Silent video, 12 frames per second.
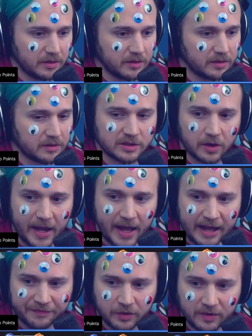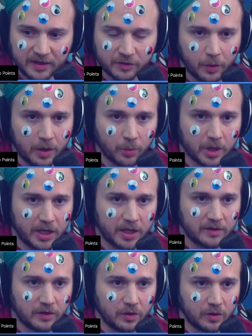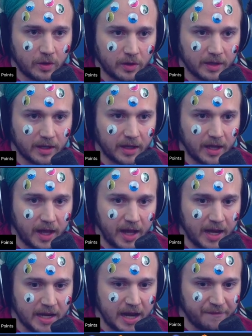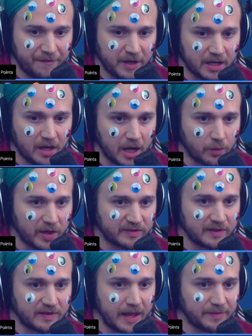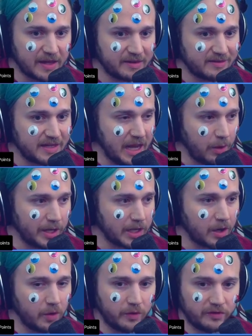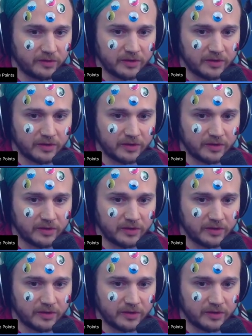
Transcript: So after this one, we're going to do an infinite conquest attempt and see how it goes.